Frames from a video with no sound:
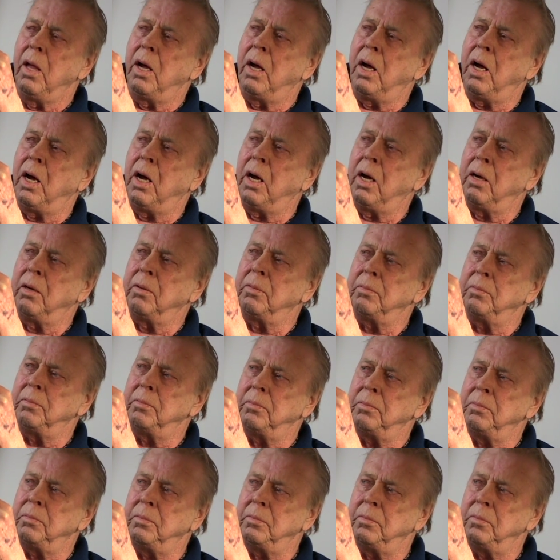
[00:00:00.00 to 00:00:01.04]
Uh,
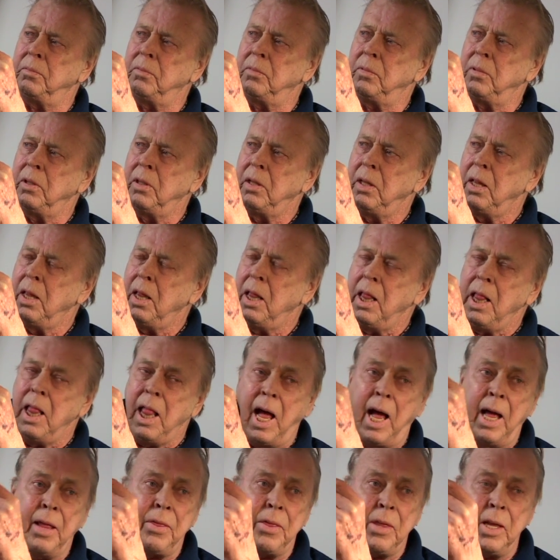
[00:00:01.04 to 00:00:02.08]

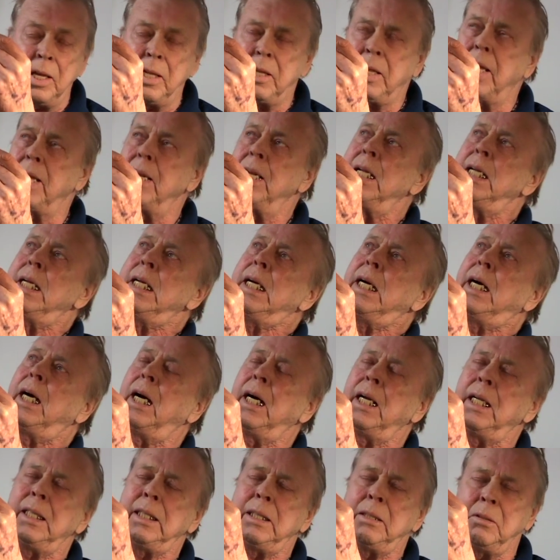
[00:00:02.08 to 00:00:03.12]
I think that
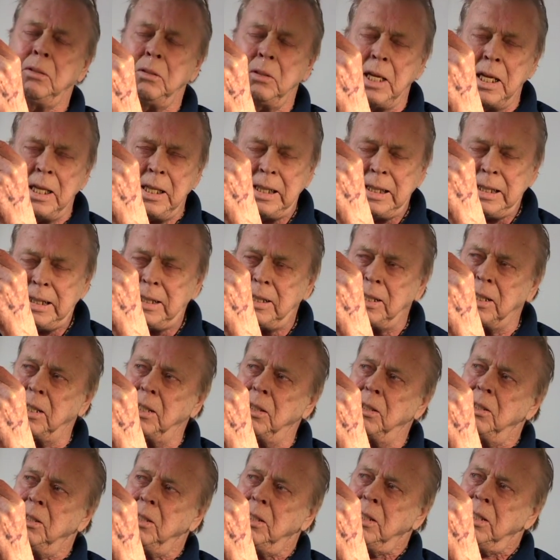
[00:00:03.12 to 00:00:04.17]
that
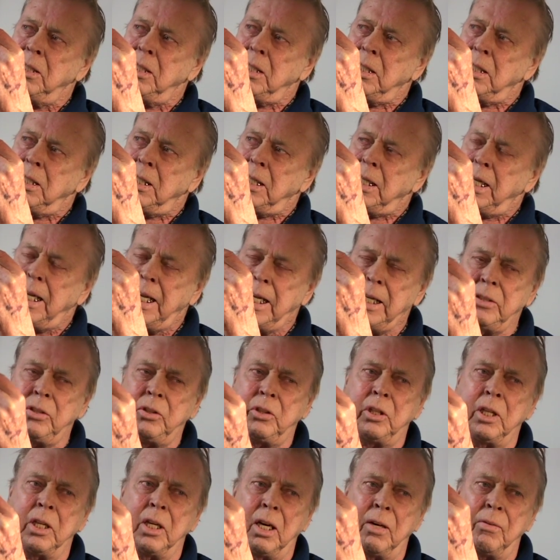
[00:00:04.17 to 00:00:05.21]
the
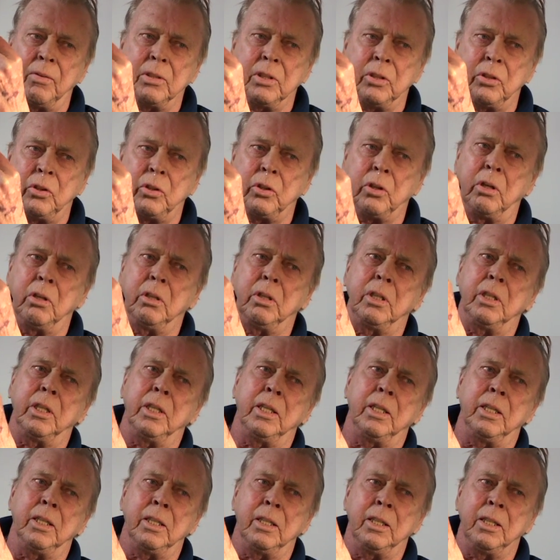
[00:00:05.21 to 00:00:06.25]
instant of
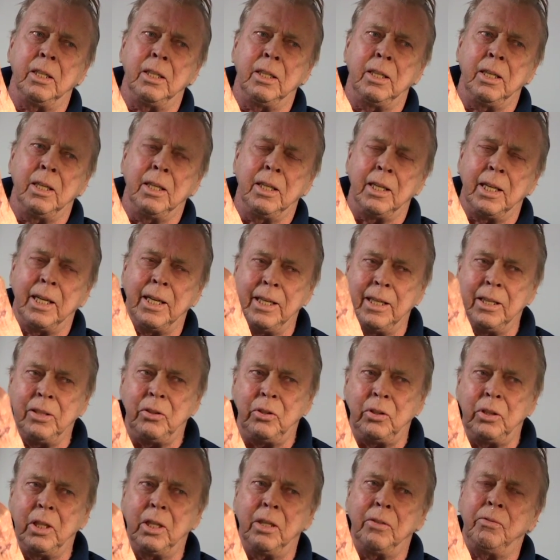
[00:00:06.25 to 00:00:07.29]
uncertainty, that
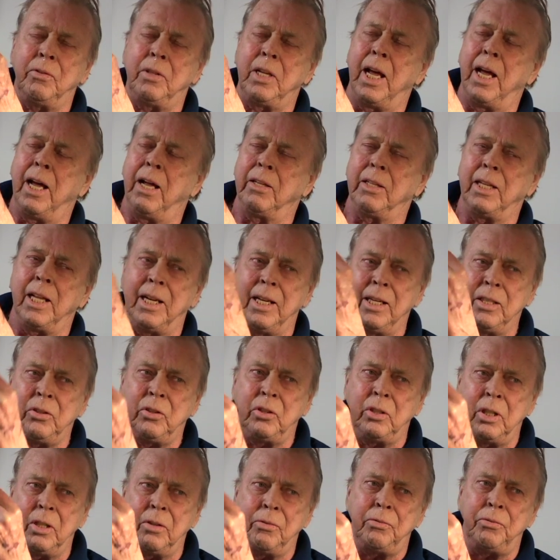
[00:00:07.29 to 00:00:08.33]
instant of doubt, that
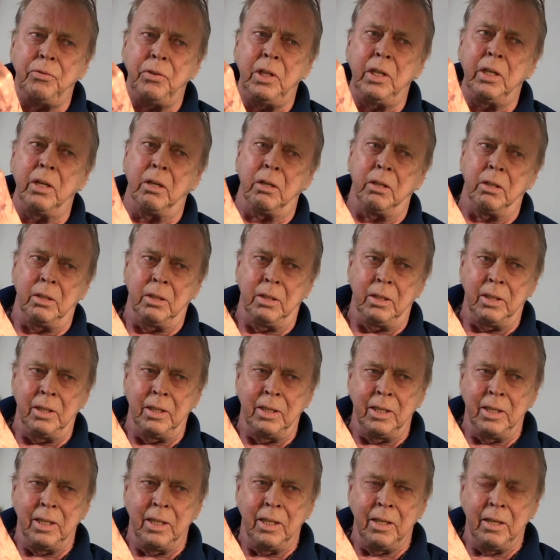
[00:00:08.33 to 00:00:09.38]
instant of fear
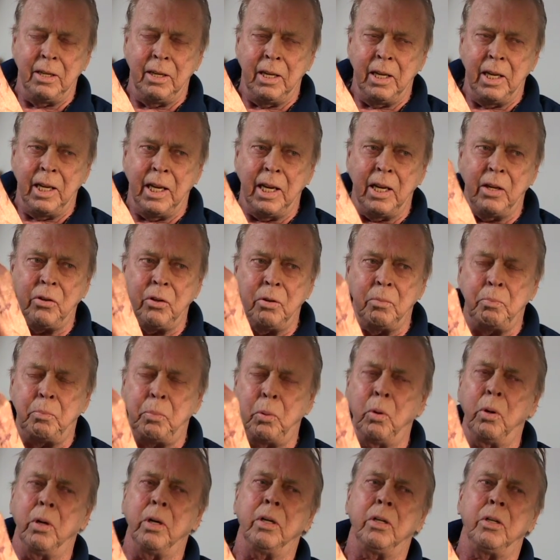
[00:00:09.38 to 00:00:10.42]
is
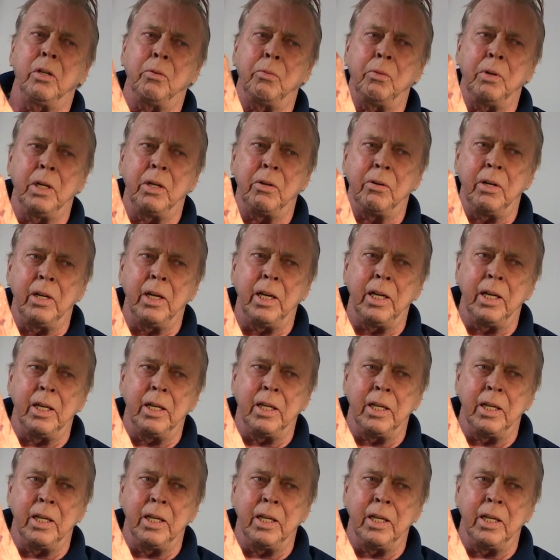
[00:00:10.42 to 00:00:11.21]
important to recreate.